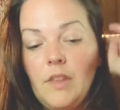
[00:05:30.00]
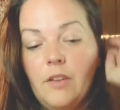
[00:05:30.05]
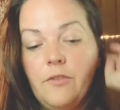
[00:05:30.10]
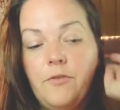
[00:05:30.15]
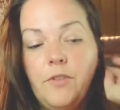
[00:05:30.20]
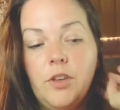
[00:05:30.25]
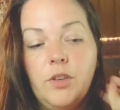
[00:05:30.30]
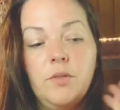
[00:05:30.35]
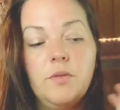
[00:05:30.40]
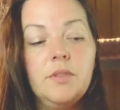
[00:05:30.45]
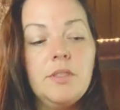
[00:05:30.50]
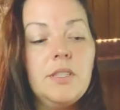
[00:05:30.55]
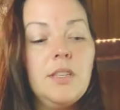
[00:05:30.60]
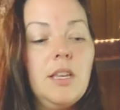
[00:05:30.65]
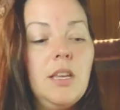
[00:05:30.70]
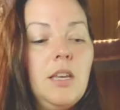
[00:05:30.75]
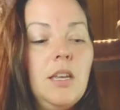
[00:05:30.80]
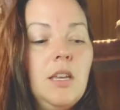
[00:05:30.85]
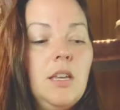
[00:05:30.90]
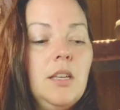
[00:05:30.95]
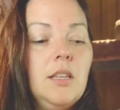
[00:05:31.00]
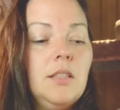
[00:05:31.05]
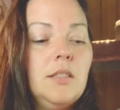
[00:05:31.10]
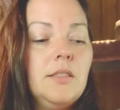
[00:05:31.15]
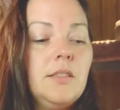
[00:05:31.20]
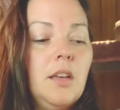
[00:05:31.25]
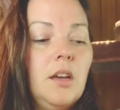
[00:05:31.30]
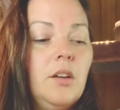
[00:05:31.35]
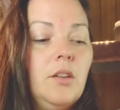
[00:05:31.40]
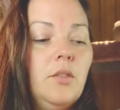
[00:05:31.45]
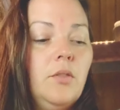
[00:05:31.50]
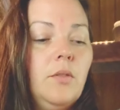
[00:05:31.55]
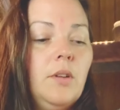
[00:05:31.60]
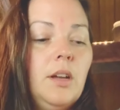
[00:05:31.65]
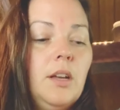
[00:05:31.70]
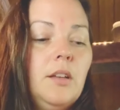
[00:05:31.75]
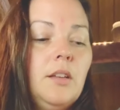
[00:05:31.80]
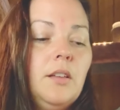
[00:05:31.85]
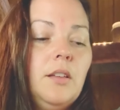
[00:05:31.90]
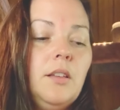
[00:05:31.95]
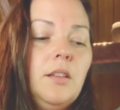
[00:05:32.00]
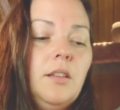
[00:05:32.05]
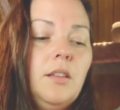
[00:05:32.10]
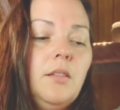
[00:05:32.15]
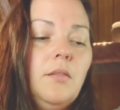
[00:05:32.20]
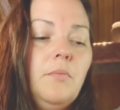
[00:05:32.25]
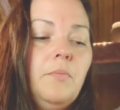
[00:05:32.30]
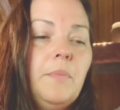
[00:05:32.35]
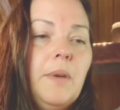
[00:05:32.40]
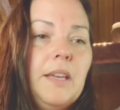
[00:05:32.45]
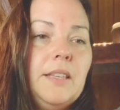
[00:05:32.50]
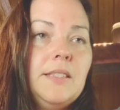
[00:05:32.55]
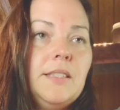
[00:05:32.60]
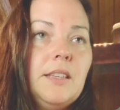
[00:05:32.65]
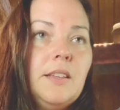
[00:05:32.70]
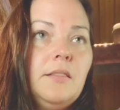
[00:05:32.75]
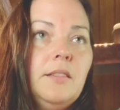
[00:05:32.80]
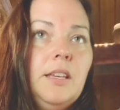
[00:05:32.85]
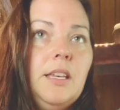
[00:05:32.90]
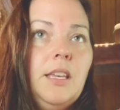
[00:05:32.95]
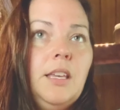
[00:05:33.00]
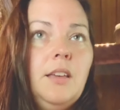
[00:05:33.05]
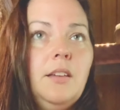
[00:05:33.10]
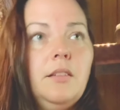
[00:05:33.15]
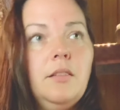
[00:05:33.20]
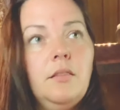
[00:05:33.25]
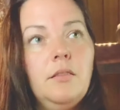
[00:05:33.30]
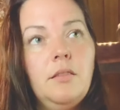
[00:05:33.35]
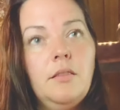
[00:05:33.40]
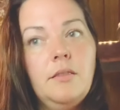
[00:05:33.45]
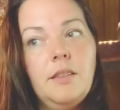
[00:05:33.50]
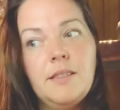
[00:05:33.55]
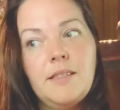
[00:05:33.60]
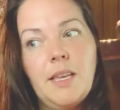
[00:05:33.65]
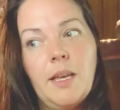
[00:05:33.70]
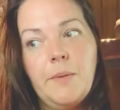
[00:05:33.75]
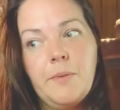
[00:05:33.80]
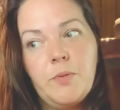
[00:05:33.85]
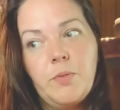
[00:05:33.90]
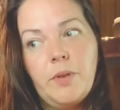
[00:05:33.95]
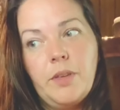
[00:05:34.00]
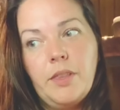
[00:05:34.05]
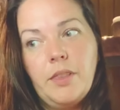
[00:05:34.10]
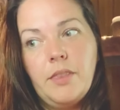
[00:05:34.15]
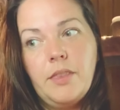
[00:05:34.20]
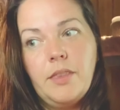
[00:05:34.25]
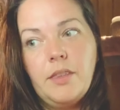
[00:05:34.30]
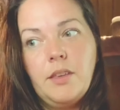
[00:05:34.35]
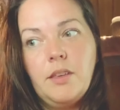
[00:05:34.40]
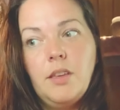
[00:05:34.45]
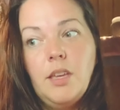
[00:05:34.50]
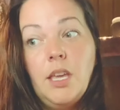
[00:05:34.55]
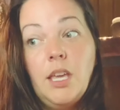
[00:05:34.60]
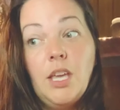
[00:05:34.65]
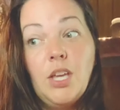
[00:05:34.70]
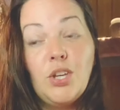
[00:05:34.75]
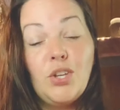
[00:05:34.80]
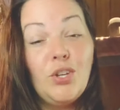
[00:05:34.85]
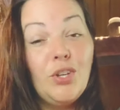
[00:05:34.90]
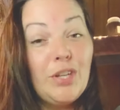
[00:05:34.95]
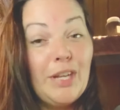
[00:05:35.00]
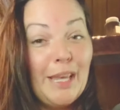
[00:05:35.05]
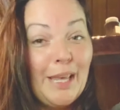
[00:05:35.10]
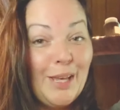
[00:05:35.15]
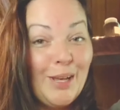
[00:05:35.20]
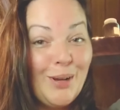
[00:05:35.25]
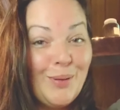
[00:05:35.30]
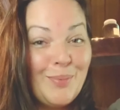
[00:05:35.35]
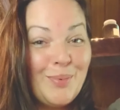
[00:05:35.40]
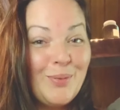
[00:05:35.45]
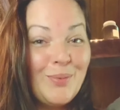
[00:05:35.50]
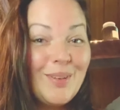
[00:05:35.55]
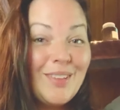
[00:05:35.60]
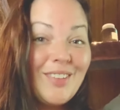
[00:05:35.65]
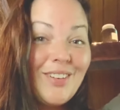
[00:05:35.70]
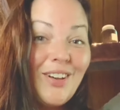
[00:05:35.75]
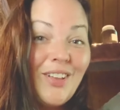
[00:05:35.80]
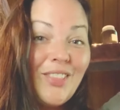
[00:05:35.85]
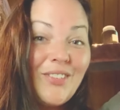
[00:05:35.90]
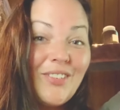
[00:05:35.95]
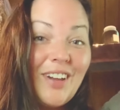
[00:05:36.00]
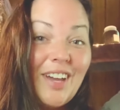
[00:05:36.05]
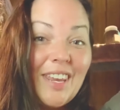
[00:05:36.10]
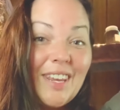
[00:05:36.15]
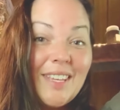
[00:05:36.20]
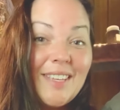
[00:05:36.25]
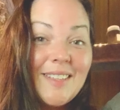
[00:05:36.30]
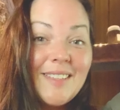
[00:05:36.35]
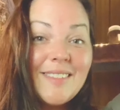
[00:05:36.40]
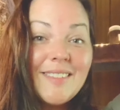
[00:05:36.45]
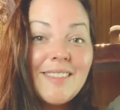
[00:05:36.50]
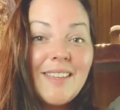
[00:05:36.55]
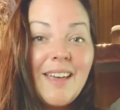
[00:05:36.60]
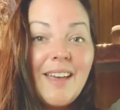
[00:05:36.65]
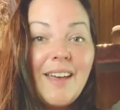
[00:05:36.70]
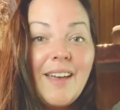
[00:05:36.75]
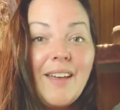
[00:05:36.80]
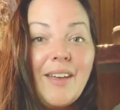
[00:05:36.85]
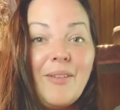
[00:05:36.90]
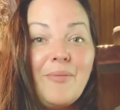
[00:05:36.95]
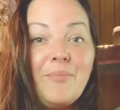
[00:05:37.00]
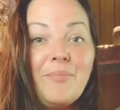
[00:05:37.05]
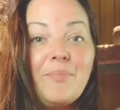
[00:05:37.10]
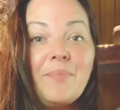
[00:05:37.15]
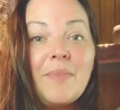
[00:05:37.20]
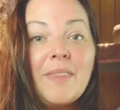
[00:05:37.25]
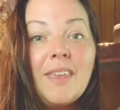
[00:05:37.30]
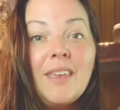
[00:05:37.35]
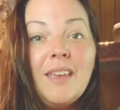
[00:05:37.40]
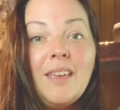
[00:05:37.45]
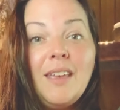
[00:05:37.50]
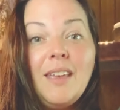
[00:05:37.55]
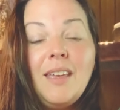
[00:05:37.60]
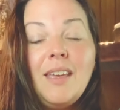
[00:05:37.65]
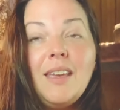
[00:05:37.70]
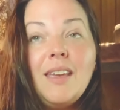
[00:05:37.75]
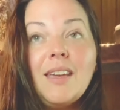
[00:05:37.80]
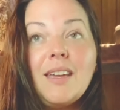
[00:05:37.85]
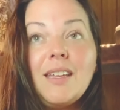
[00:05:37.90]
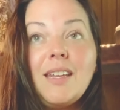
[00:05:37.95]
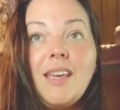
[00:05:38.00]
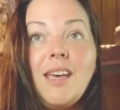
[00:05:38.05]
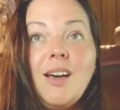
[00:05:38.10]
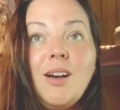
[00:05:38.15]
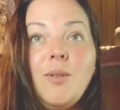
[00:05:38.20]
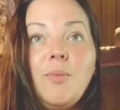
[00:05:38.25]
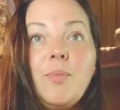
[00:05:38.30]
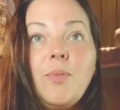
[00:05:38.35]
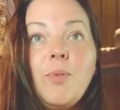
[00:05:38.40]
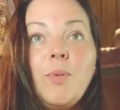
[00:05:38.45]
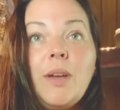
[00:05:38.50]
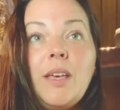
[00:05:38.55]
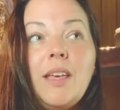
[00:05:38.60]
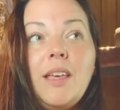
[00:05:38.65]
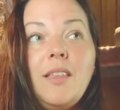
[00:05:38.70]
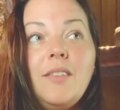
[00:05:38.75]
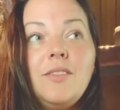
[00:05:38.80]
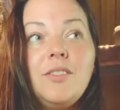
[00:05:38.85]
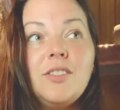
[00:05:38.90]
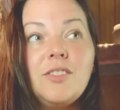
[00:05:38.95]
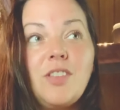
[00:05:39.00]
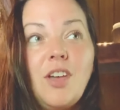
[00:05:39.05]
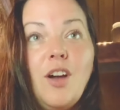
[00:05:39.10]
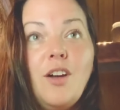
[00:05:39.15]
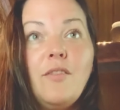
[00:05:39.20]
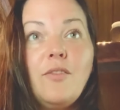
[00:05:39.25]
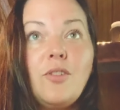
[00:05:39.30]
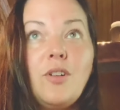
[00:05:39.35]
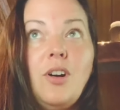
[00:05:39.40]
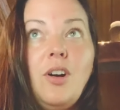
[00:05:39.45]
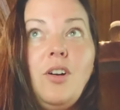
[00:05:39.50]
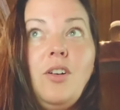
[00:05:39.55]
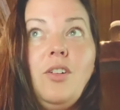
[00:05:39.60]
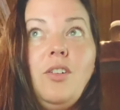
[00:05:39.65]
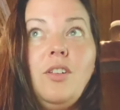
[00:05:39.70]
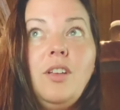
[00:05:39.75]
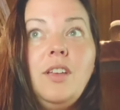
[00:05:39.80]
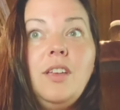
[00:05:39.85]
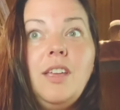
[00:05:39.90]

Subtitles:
foods. So basically, this helps with, it could help with arthritis. It could help with just the overall